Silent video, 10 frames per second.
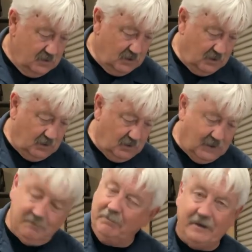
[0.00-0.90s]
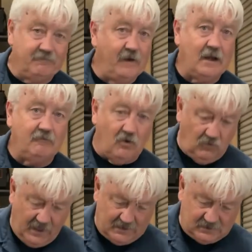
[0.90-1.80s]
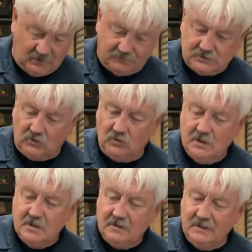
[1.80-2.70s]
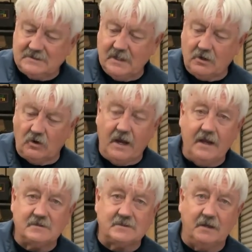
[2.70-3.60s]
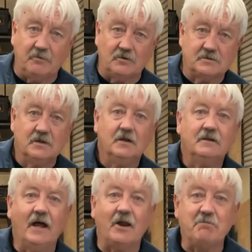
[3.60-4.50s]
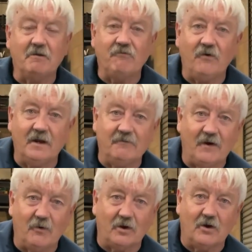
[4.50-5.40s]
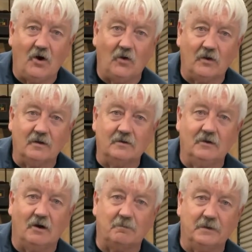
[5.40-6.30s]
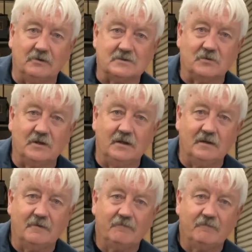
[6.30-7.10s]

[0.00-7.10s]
I'm a big fan of all that stuff. So let's take our hand seamers. That'd have been funny if I would have called it duckbills, wouldn't it?